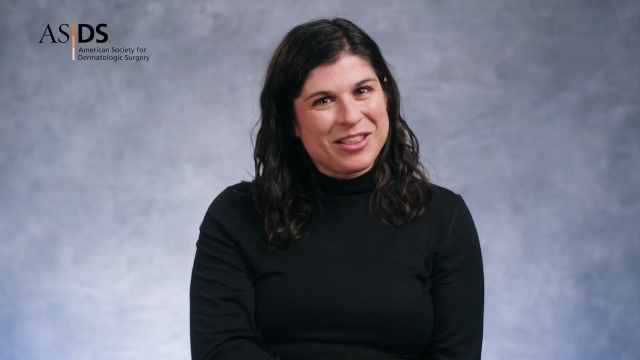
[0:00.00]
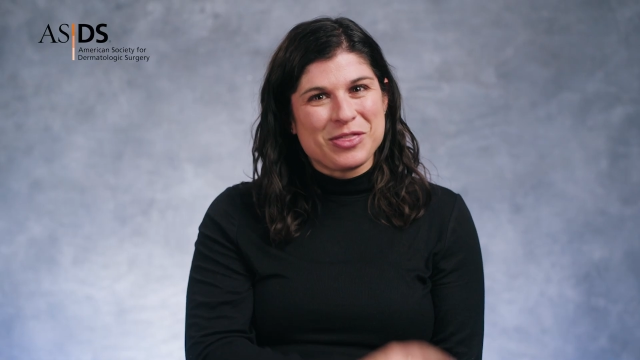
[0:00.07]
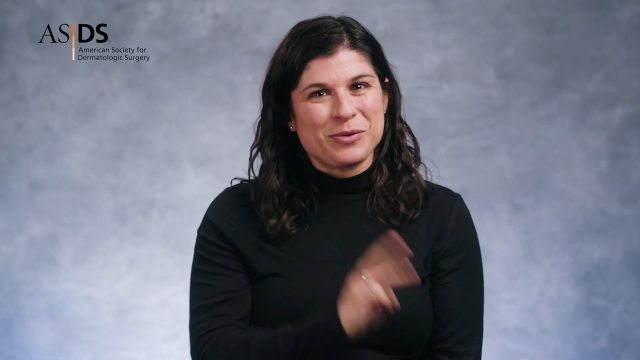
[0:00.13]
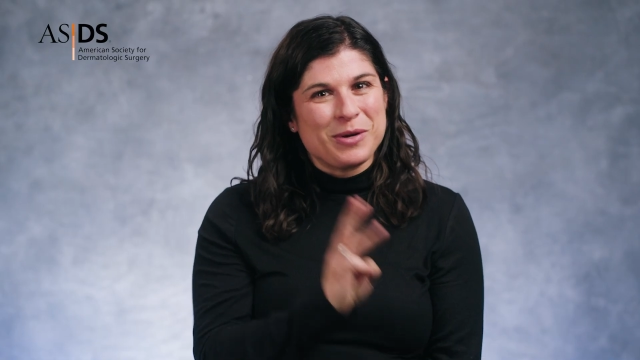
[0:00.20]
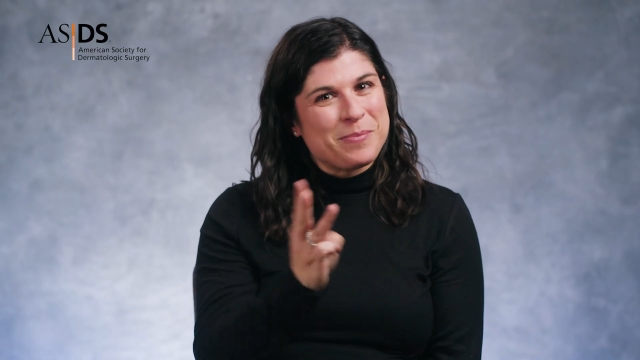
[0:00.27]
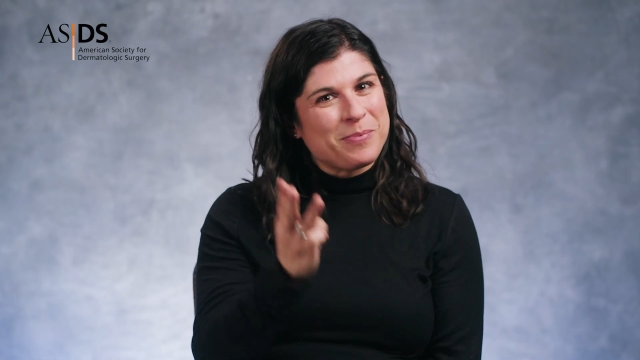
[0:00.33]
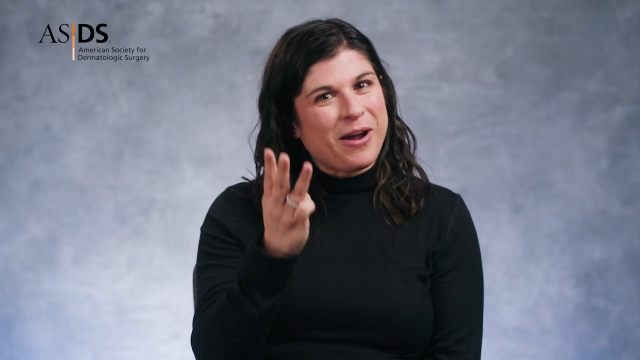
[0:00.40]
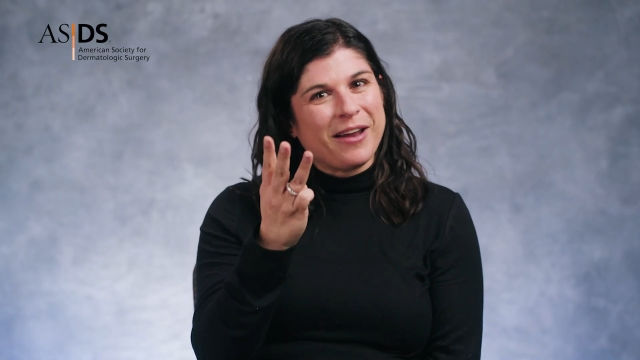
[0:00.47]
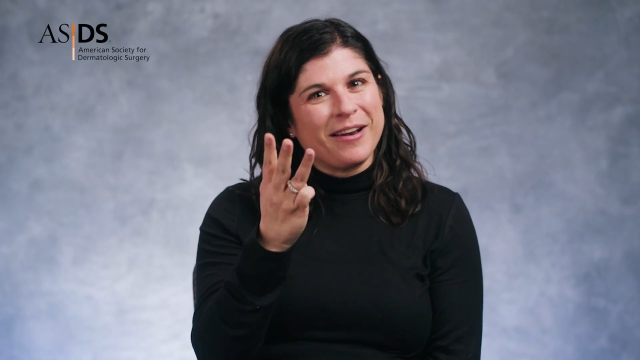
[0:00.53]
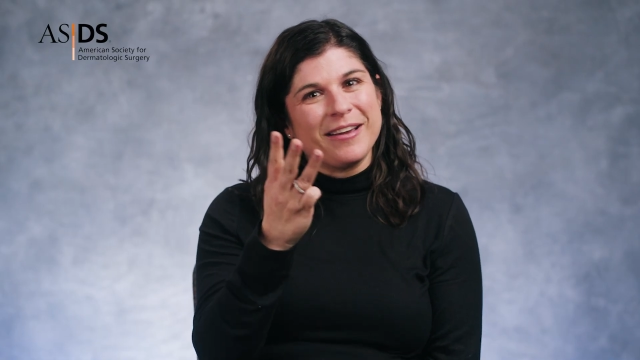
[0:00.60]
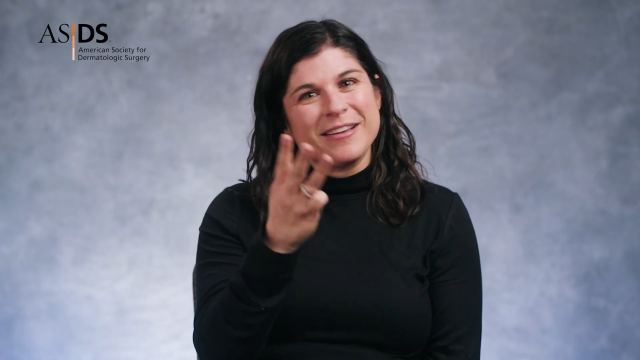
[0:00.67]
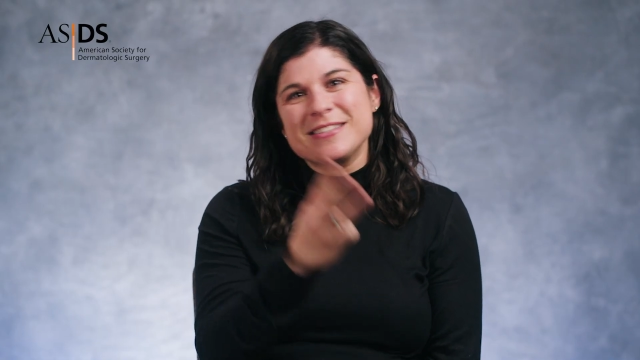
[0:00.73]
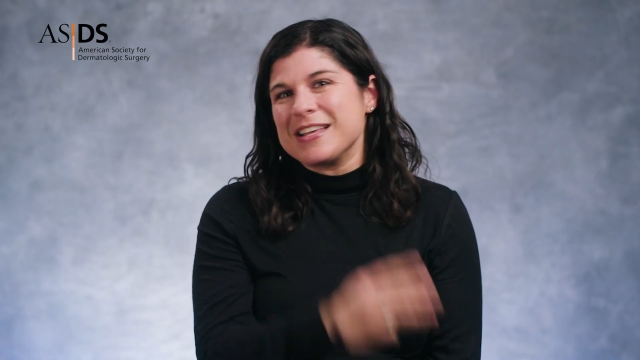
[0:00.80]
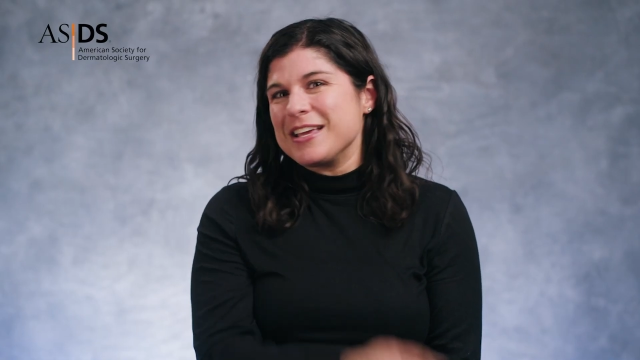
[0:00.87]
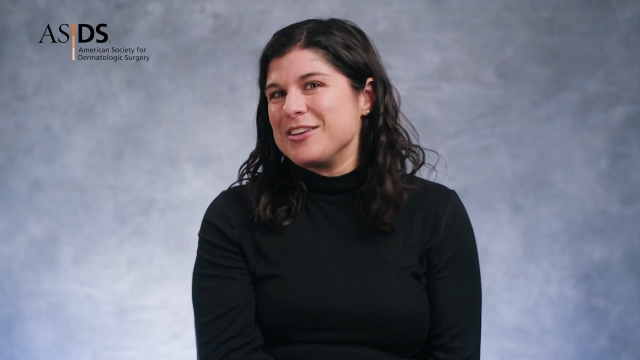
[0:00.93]
the three
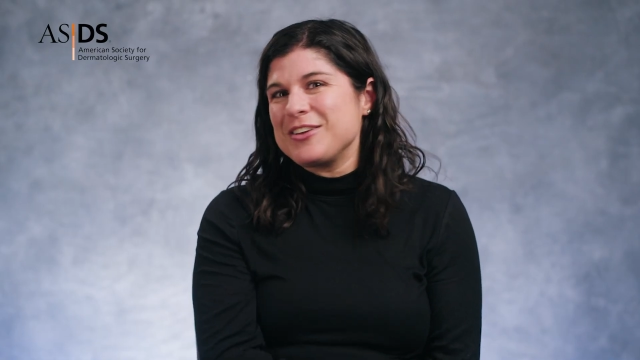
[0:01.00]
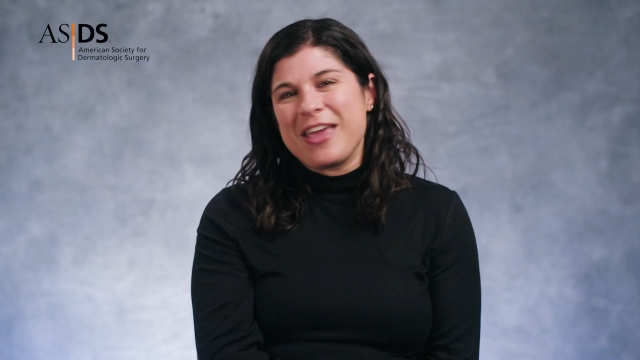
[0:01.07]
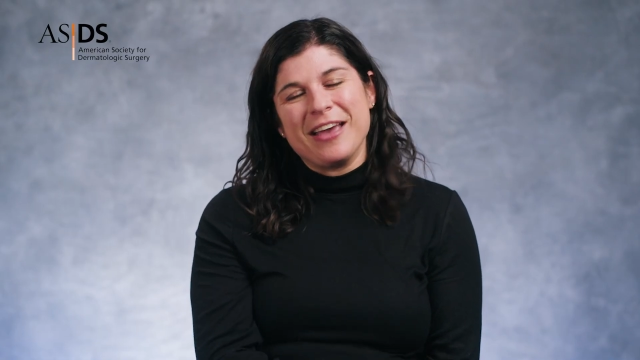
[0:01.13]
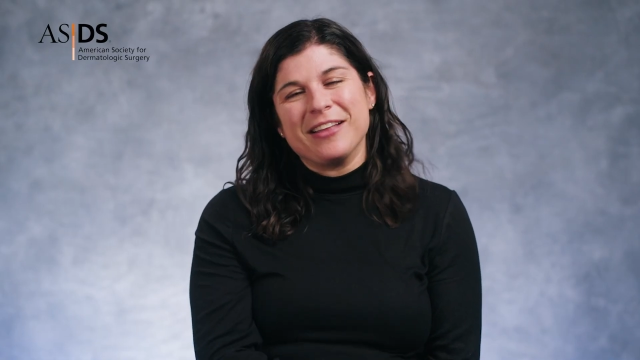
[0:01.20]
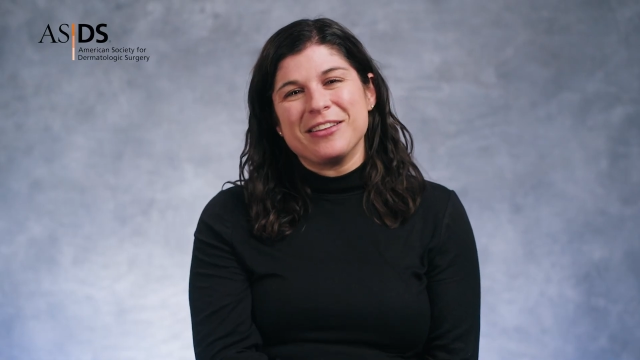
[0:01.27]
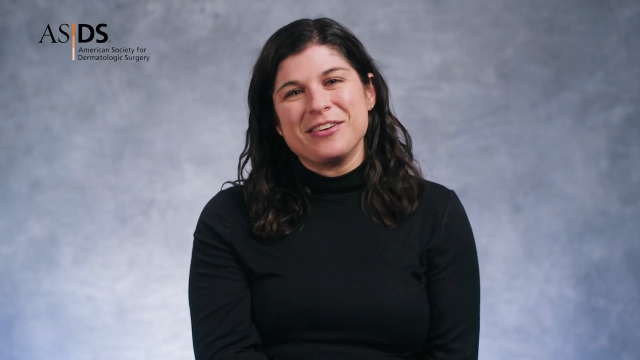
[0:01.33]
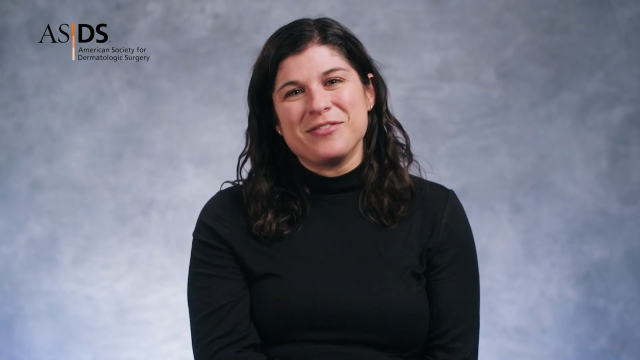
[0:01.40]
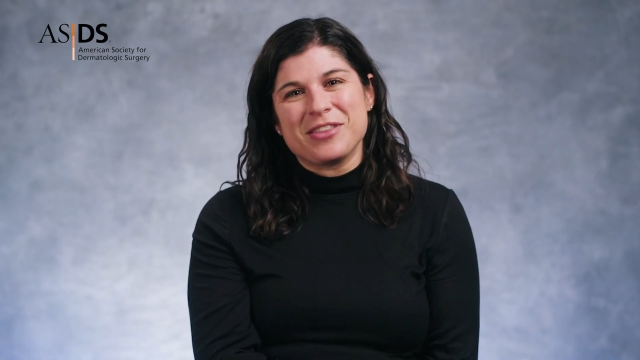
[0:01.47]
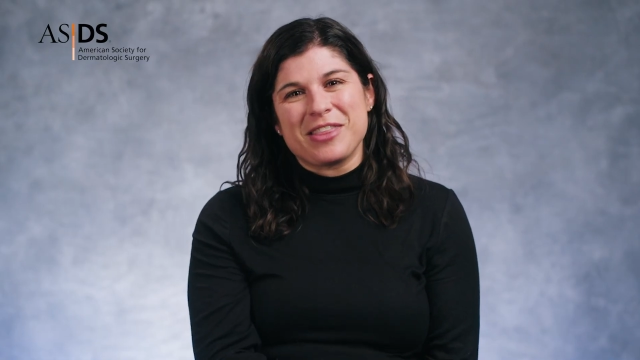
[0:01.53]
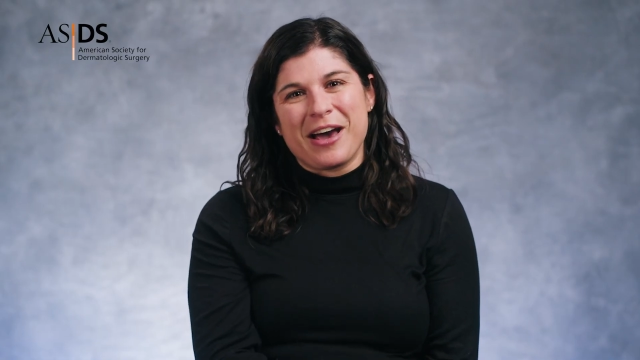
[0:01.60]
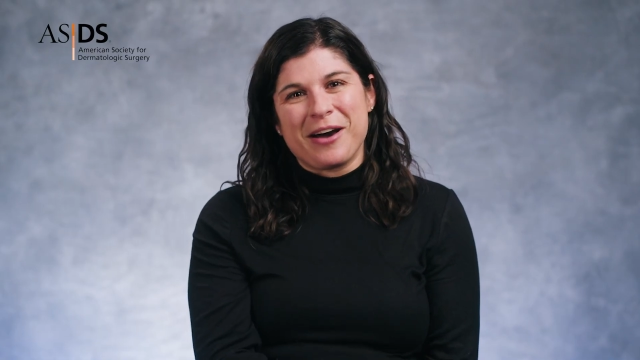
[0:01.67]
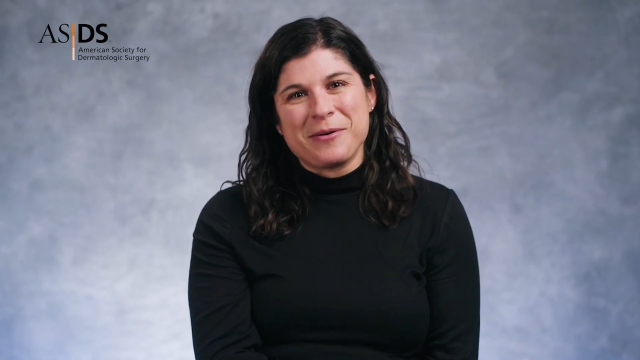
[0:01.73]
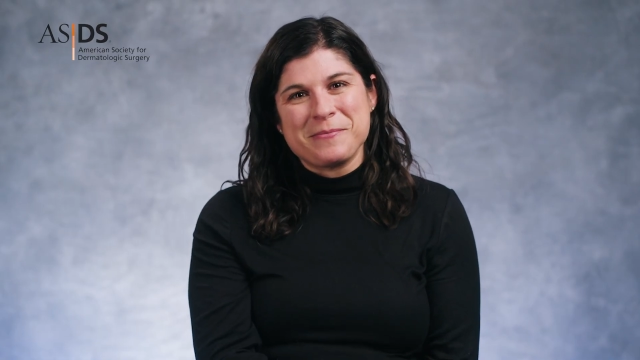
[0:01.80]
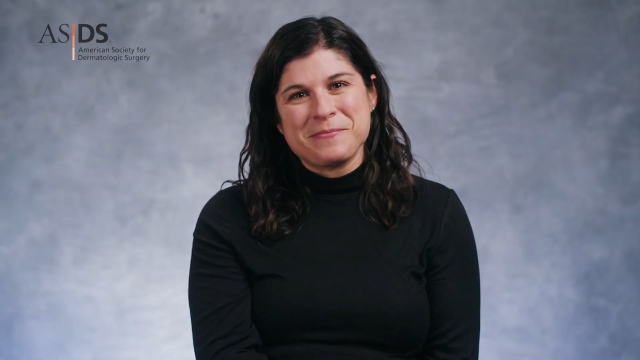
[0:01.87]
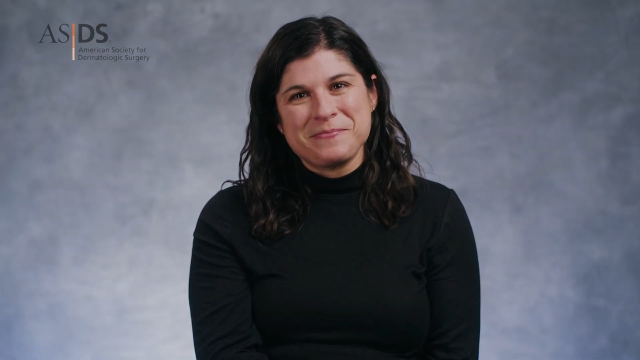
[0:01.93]
products that you can't live
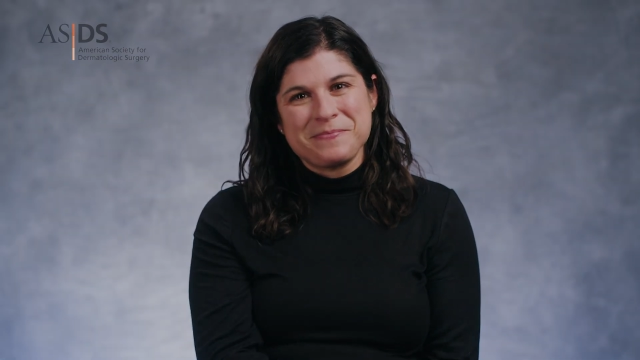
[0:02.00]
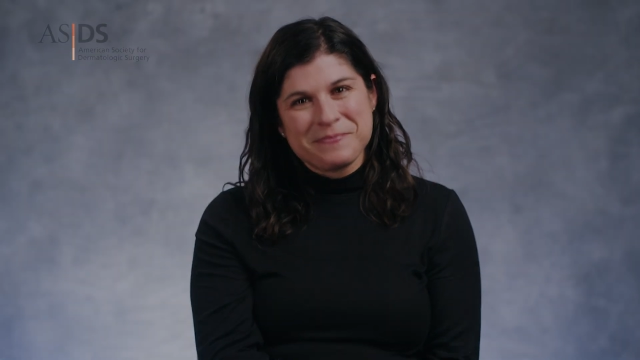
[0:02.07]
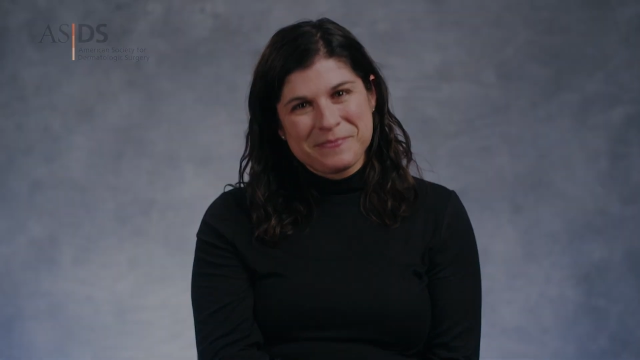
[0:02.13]
without.